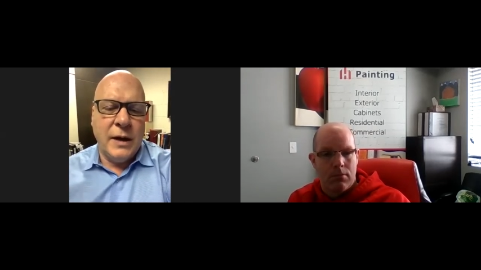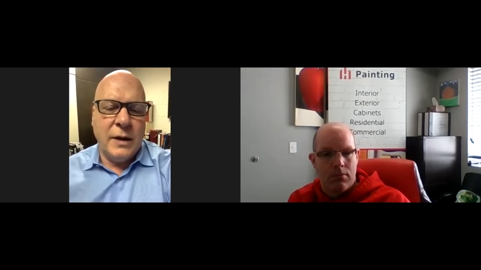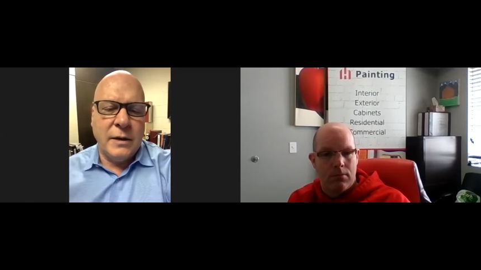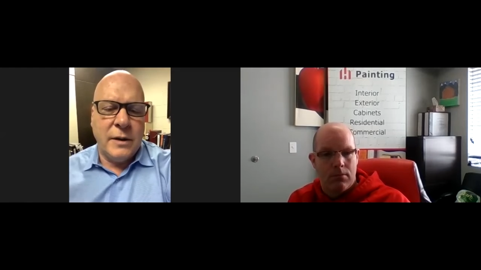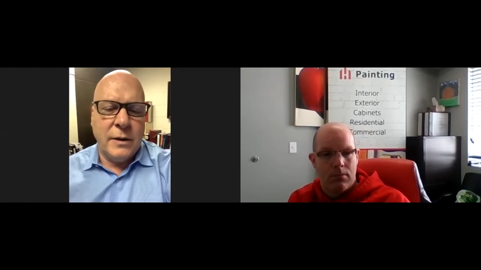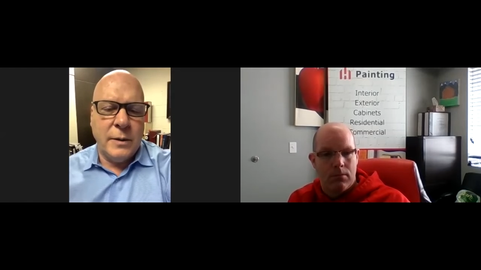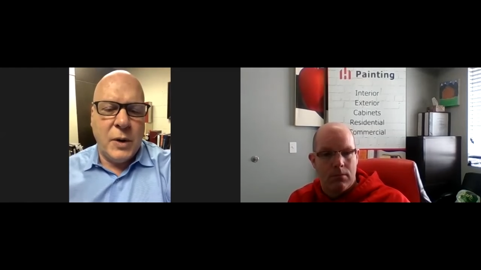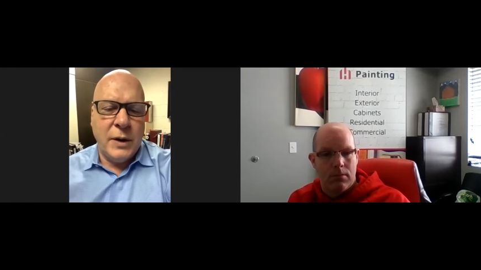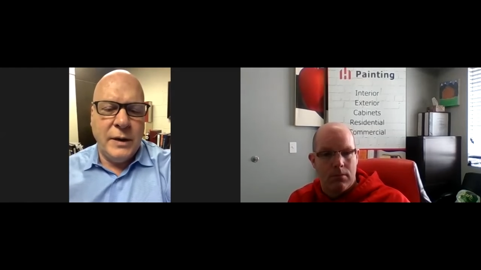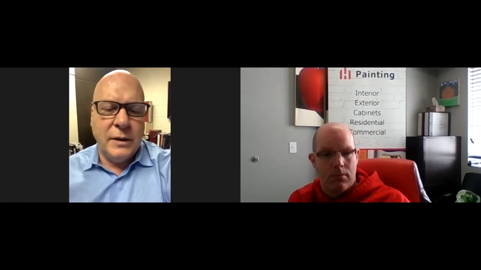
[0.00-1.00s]
Speaker 1: on a third
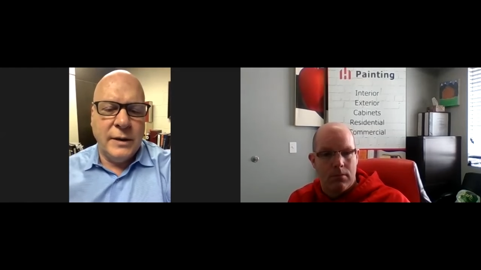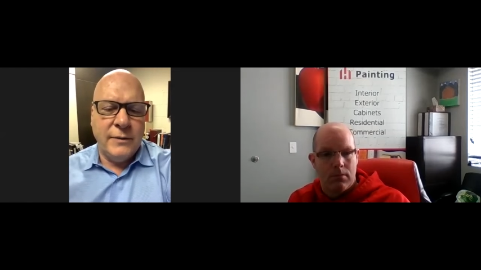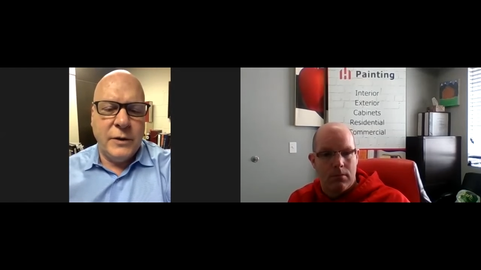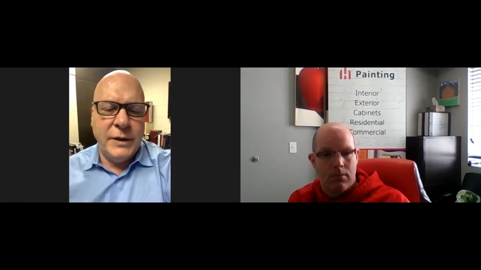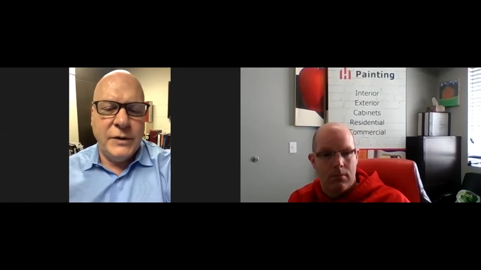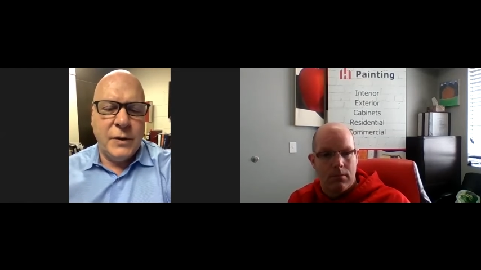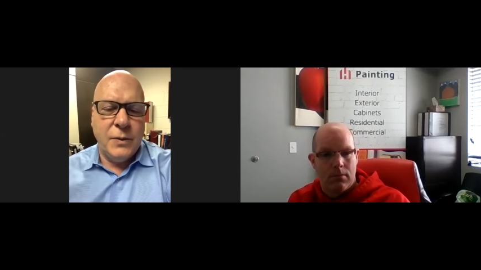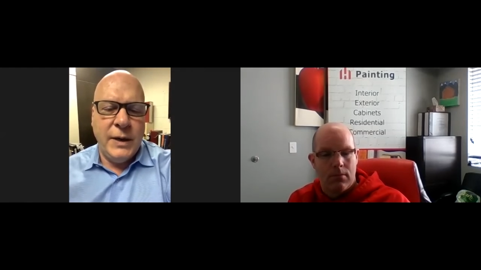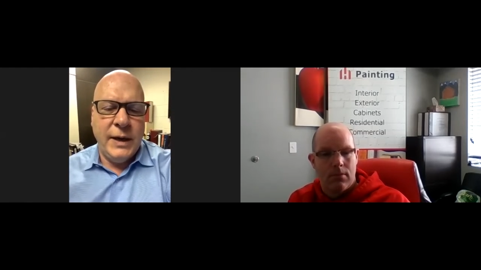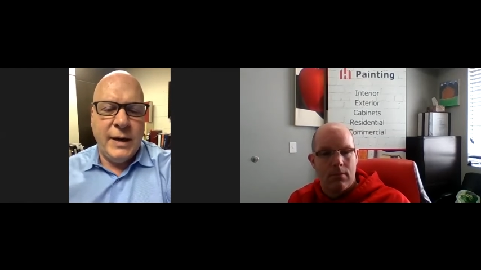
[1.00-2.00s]
party delivery. So
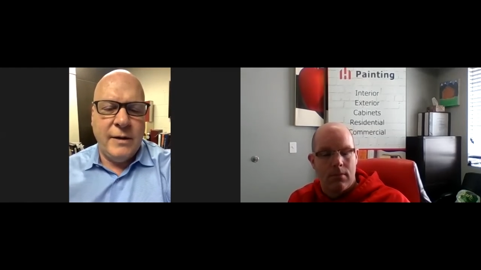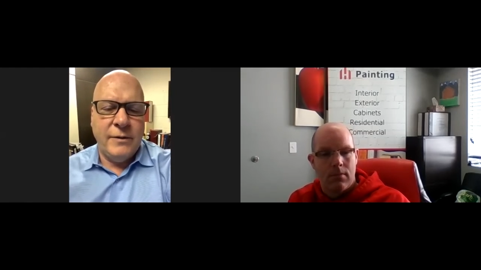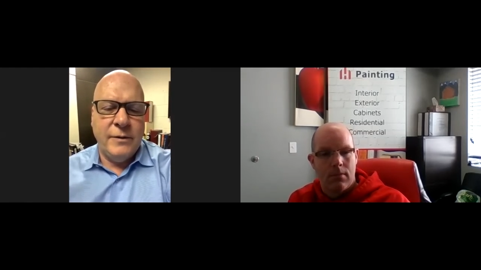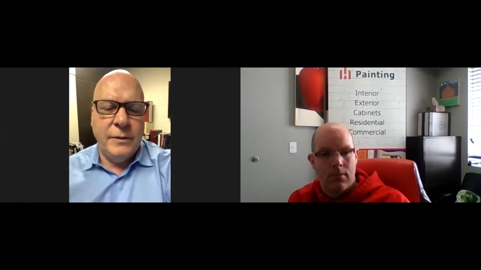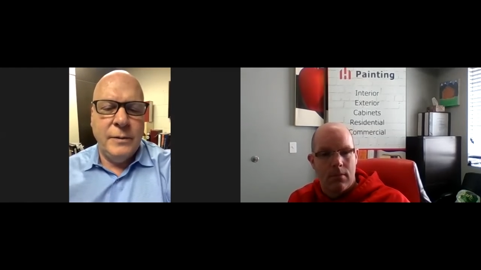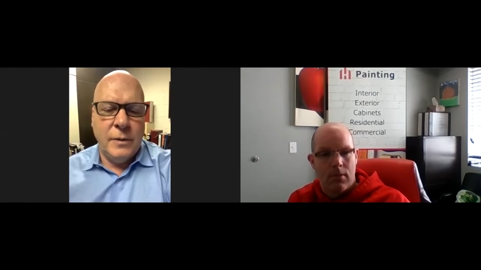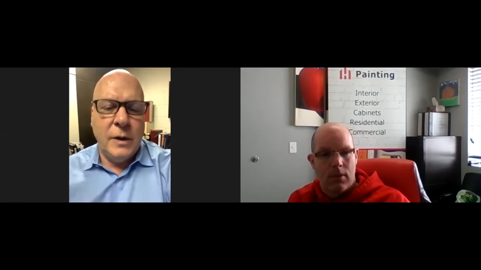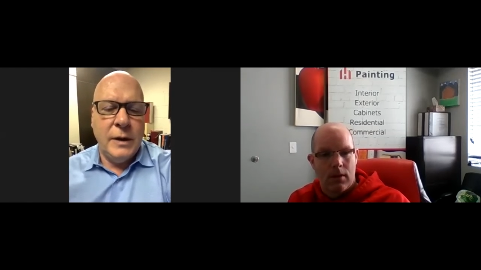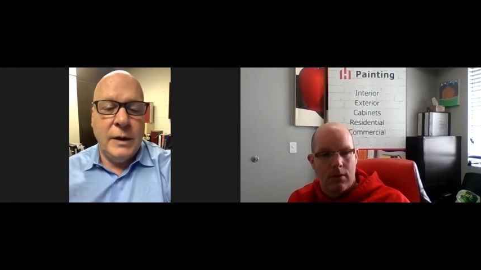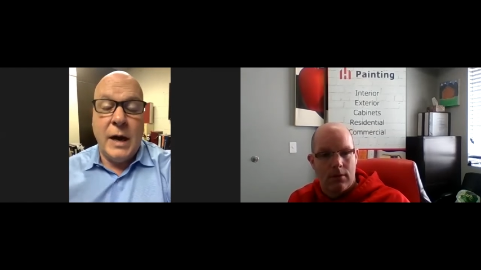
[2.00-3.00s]
we have
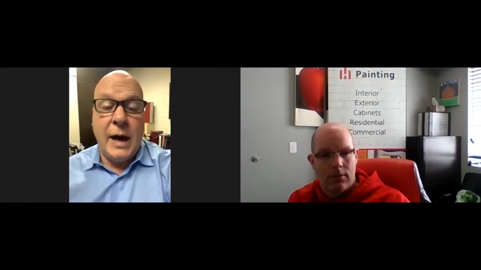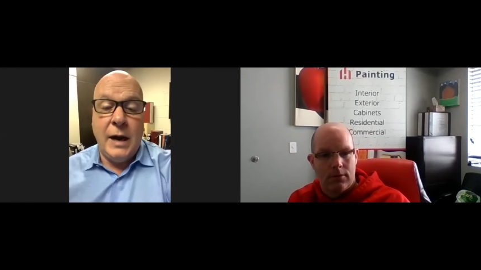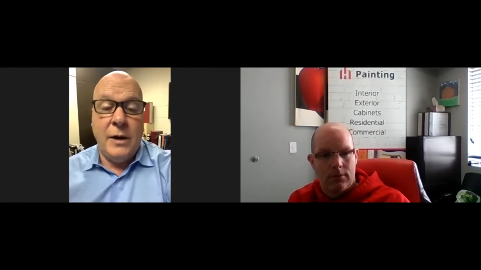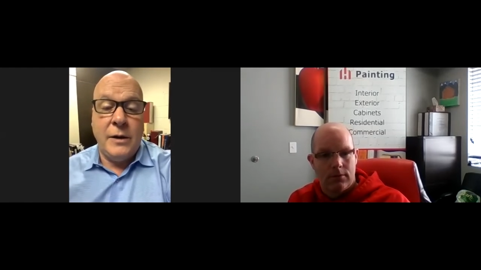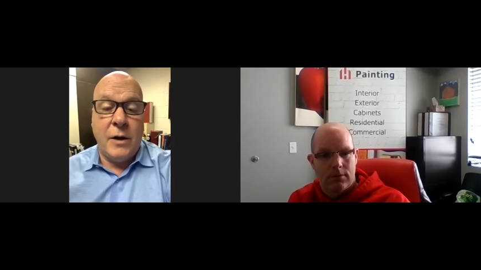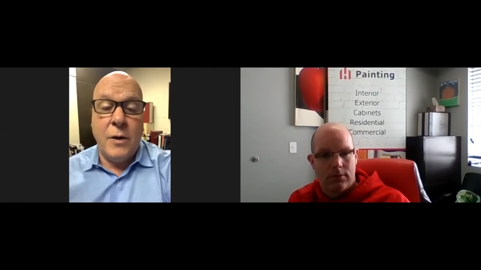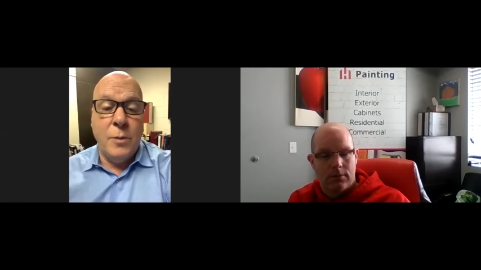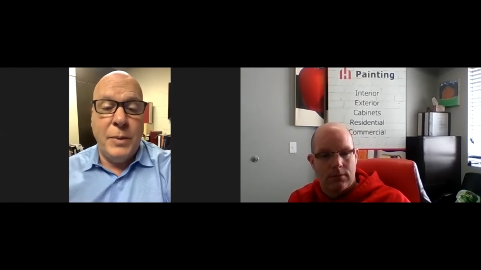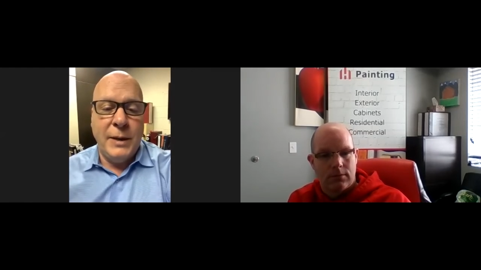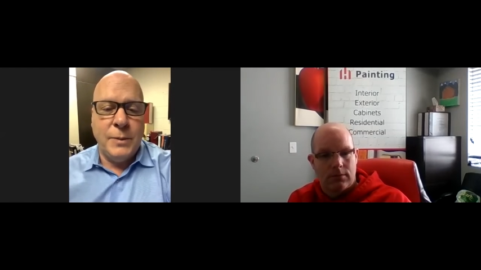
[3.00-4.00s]
hired our
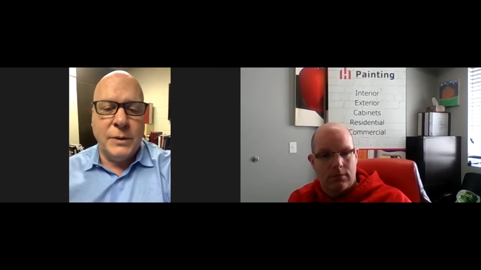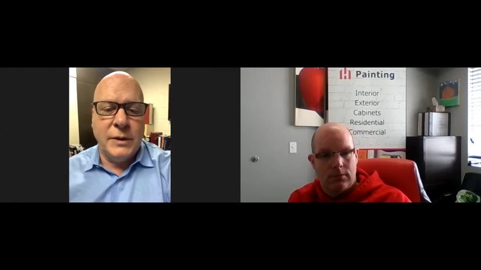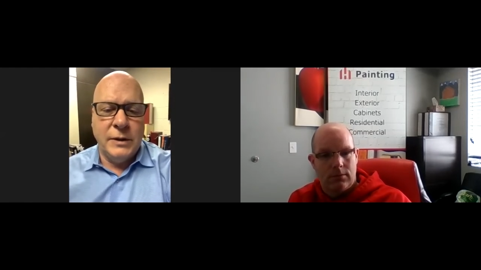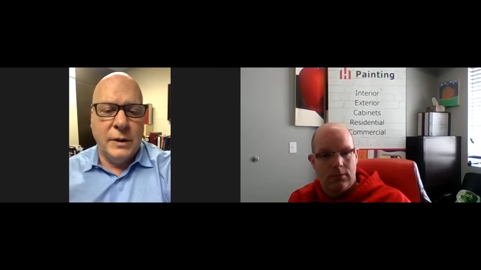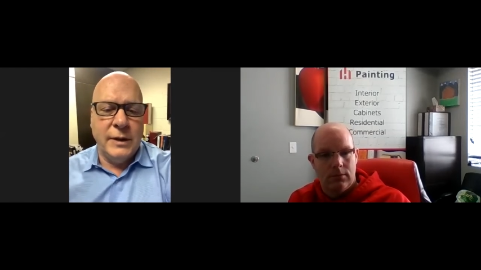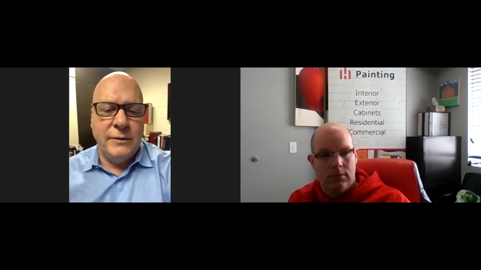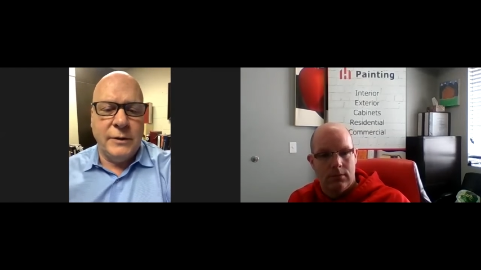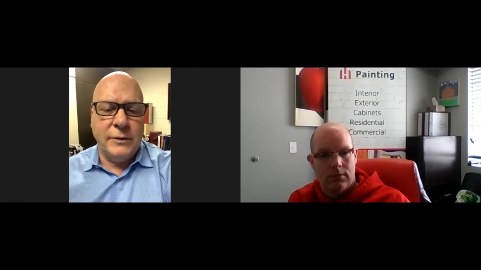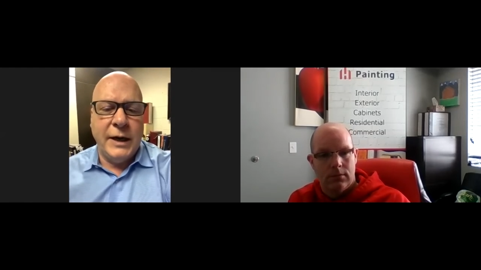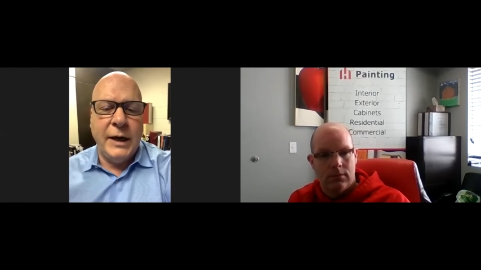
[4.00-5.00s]
own people to
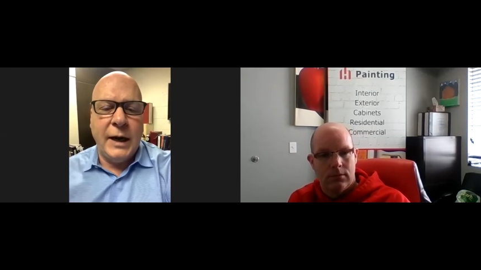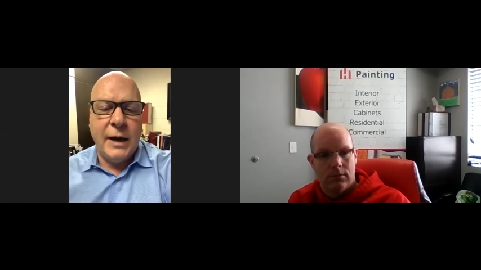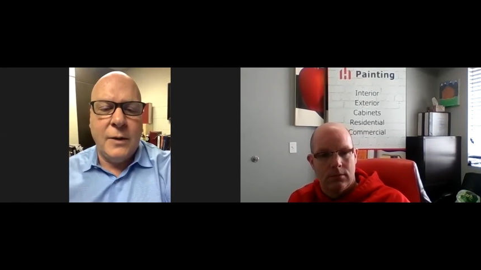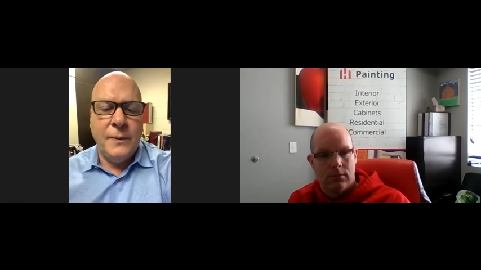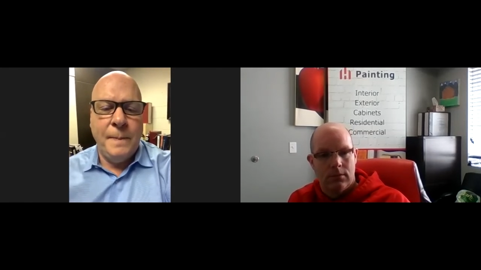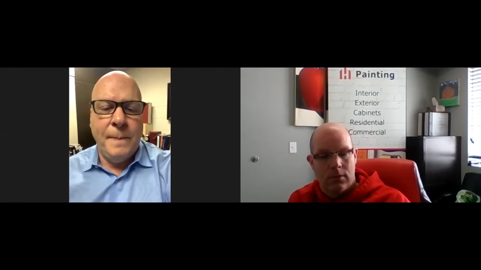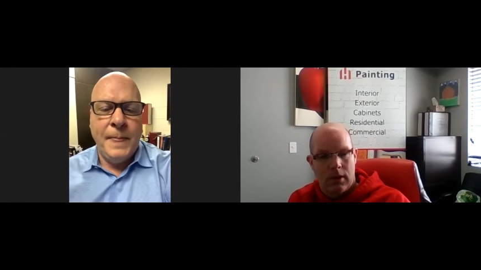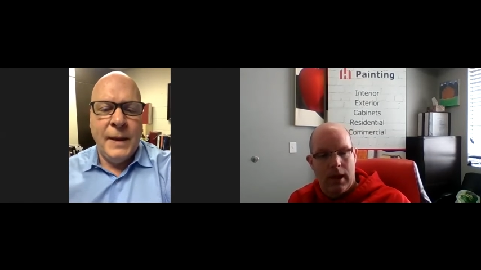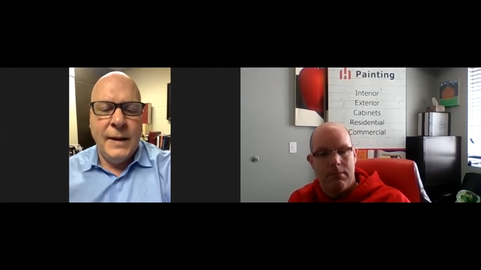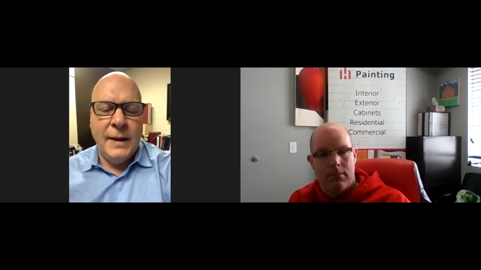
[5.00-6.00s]
deliver right now.
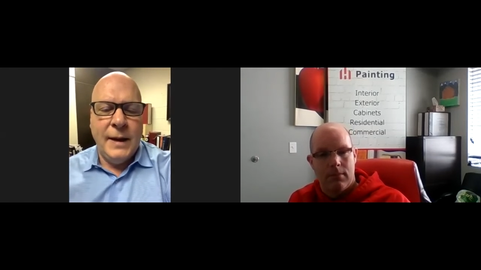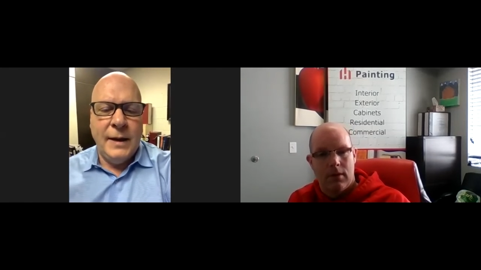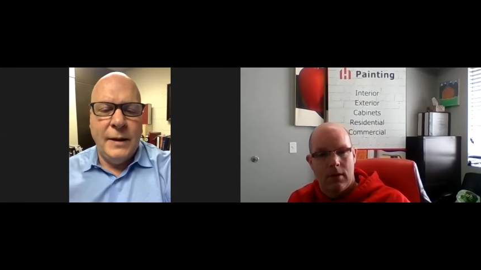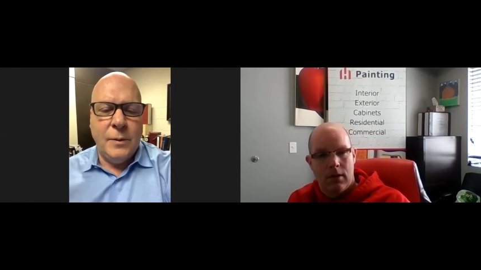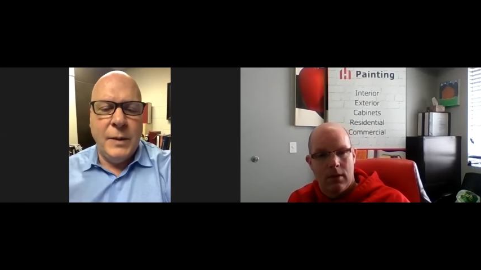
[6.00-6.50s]
Okay. And they'll